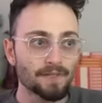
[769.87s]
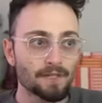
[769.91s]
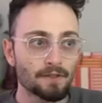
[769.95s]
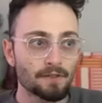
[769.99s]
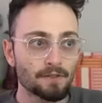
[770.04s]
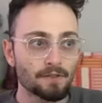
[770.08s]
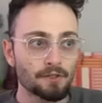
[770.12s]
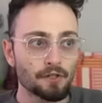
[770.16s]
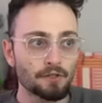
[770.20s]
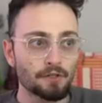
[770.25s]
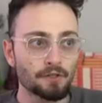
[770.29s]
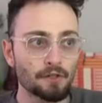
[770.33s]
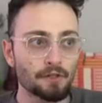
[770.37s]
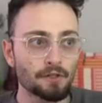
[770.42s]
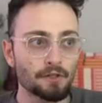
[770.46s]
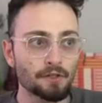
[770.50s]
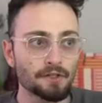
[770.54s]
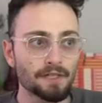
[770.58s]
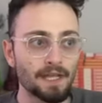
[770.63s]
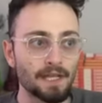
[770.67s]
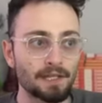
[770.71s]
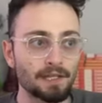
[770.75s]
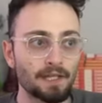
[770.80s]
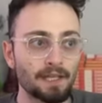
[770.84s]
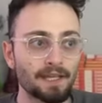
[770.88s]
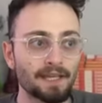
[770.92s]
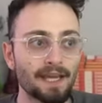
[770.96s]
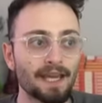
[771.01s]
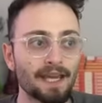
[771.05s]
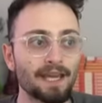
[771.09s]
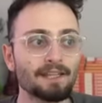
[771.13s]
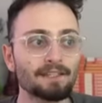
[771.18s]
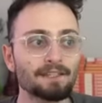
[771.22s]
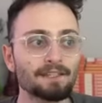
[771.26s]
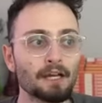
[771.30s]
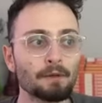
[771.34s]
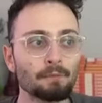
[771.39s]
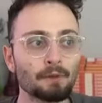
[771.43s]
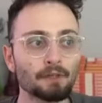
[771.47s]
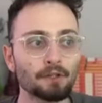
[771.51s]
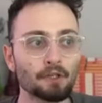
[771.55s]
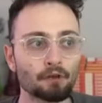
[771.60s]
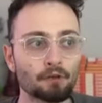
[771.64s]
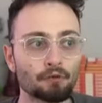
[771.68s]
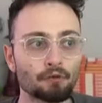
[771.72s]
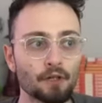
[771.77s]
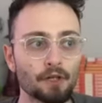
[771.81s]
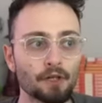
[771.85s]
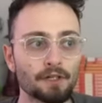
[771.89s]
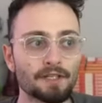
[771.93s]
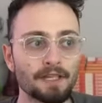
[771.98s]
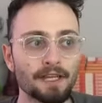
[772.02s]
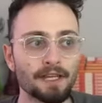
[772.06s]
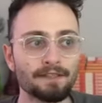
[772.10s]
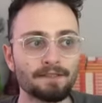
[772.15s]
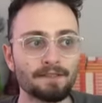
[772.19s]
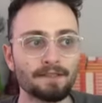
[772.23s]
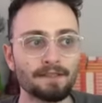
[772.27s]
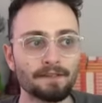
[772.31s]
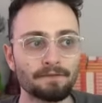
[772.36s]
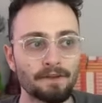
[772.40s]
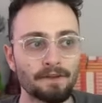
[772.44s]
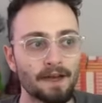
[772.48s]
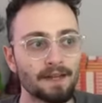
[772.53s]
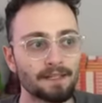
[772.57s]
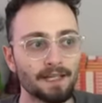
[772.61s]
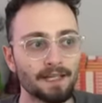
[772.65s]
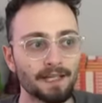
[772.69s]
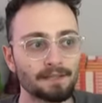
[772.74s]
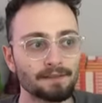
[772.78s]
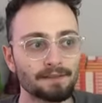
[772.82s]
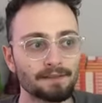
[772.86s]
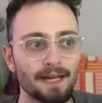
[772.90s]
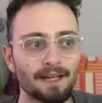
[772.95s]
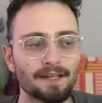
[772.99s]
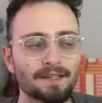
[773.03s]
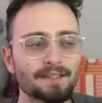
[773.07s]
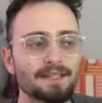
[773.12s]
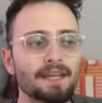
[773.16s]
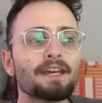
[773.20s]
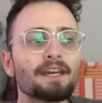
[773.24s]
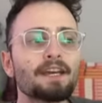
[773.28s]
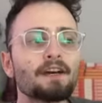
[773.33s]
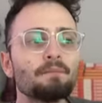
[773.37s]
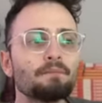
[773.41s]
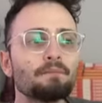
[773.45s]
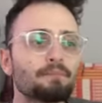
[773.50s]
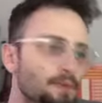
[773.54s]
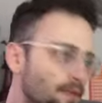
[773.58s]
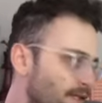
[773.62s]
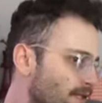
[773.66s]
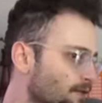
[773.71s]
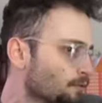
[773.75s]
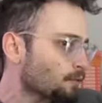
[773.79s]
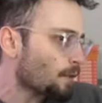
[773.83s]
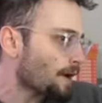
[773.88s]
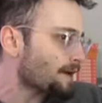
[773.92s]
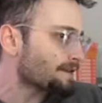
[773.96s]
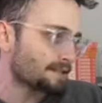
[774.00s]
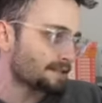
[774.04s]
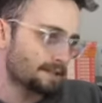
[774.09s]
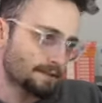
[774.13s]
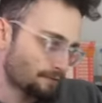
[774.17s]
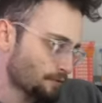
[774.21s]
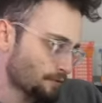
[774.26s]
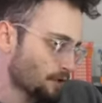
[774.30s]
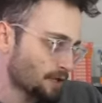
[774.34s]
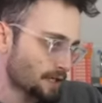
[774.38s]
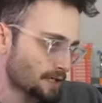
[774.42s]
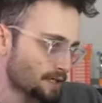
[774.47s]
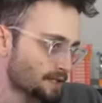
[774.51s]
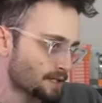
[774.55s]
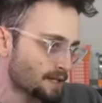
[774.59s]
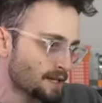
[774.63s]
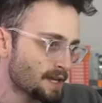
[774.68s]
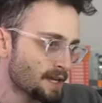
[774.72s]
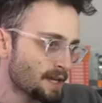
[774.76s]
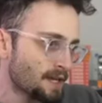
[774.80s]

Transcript: Just so you understand, you can't double your rooks into defending. That is a complete waste of rooks.